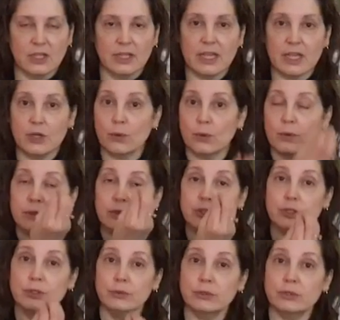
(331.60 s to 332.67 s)
in order
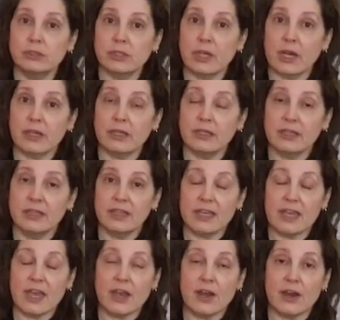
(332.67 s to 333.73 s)
to suck
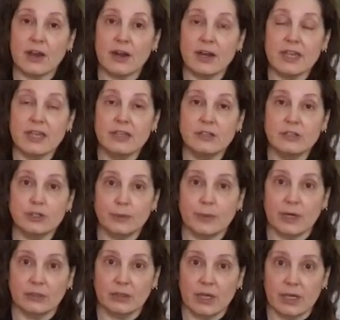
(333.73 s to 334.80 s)
the air into
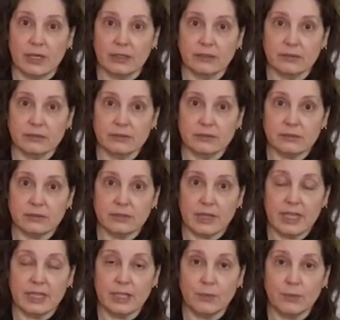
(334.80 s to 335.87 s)
our lungs.
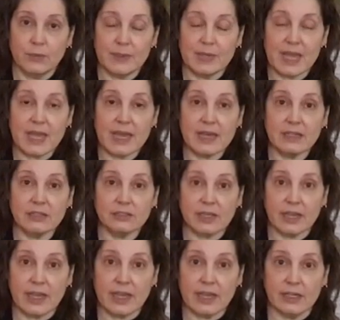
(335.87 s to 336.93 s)
And then when we
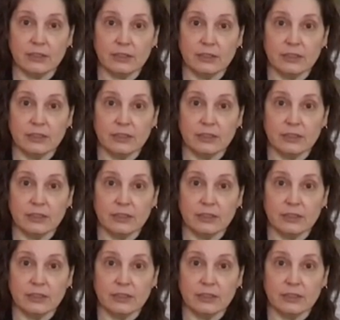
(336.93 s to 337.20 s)
exhale,